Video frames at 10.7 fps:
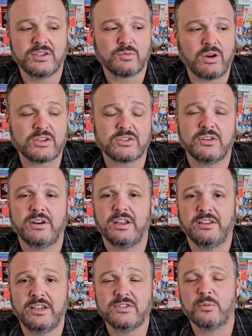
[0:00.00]
This roster,
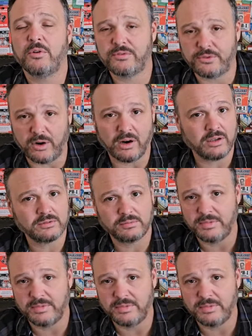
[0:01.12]
at least from afar,